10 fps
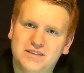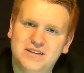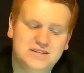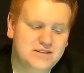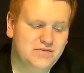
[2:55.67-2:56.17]

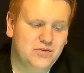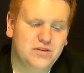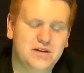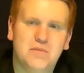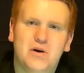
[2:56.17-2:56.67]
This is for
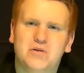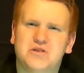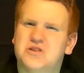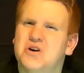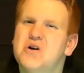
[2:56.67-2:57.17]
the
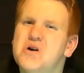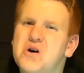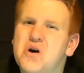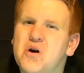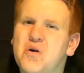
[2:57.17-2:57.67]
most
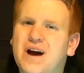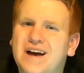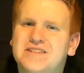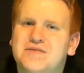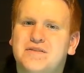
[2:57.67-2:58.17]
Who
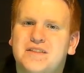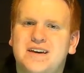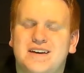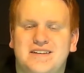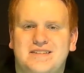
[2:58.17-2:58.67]
Asked For
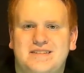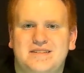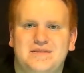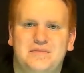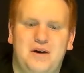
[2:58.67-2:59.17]
This?
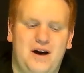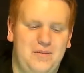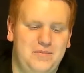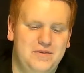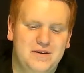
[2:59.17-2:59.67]
Pop.